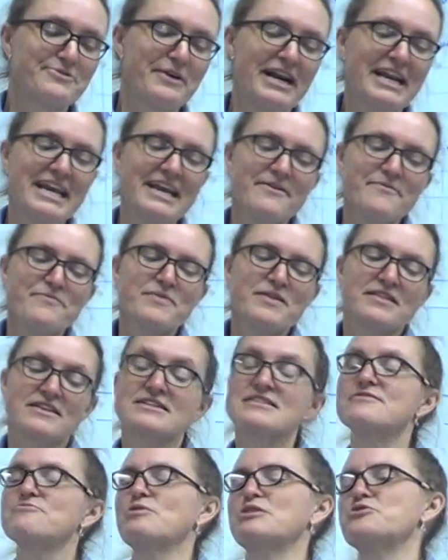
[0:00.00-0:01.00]
ready?
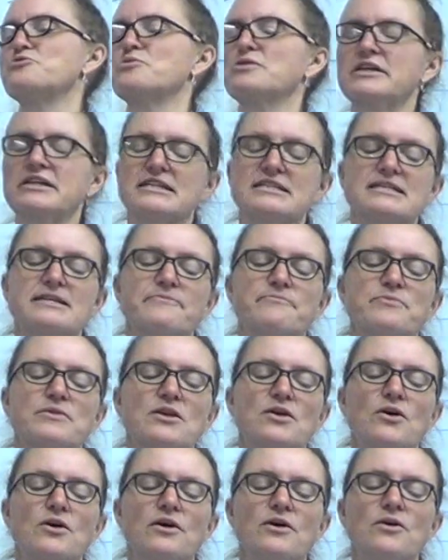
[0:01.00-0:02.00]
This one's really easy.
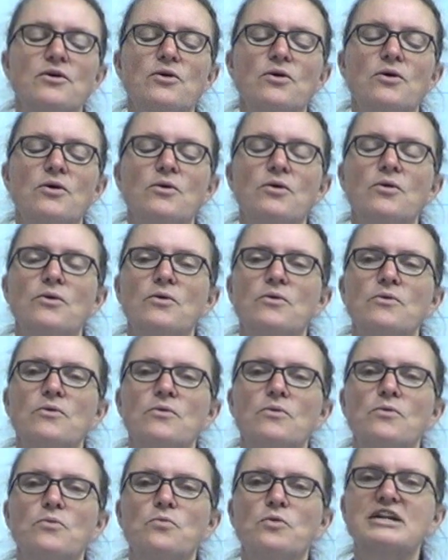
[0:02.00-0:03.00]

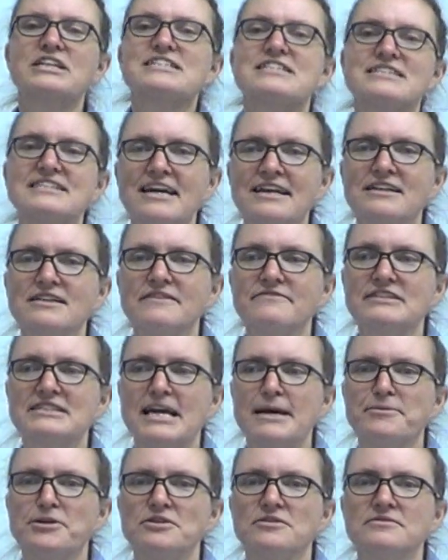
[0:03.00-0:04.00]
What is the title of the
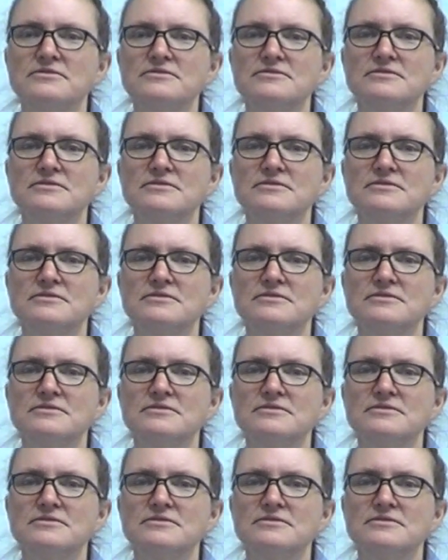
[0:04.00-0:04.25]
table?